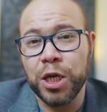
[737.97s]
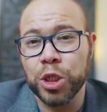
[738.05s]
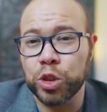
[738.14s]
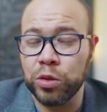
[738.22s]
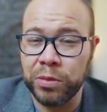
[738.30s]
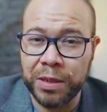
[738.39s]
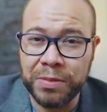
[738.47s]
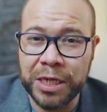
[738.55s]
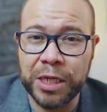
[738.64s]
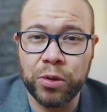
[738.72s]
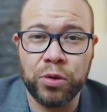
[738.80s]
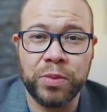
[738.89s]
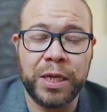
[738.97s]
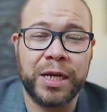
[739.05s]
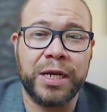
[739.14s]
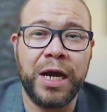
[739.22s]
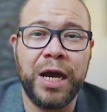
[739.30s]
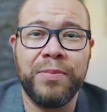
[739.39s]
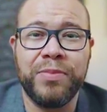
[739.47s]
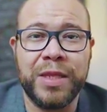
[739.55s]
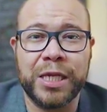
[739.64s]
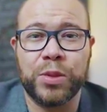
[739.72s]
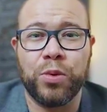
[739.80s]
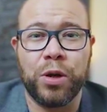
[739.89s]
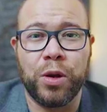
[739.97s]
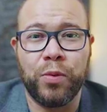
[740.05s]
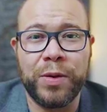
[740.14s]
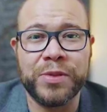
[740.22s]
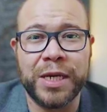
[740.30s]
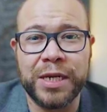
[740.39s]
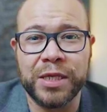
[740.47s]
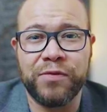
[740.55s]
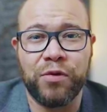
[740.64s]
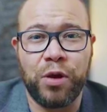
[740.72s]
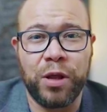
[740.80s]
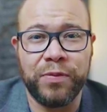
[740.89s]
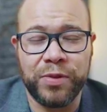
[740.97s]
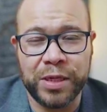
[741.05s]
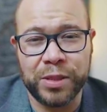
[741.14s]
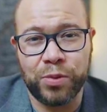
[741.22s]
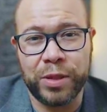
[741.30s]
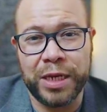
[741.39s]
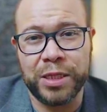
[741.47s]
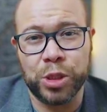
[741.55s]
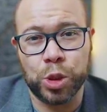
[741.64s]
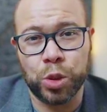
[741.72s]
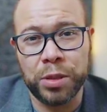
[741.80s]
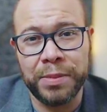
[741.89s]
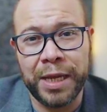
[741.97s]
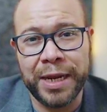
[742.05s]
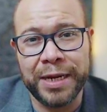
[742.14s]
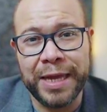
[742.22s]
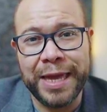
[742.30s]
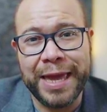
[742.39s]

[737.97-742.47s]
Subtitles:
StreamlineMediaGroup.com. That's where our website is for all things related to Streamline.